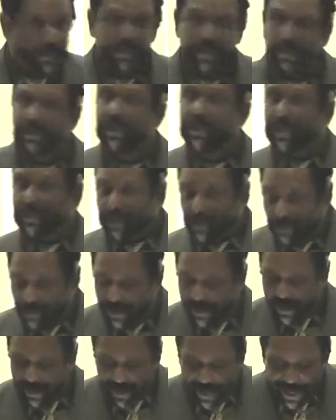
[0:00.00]
Then you need to
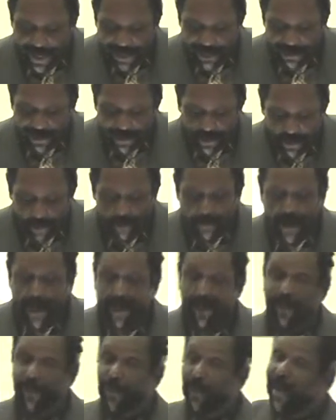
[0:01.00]
realize that no
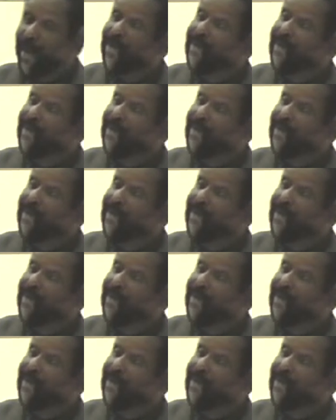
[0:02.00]
matter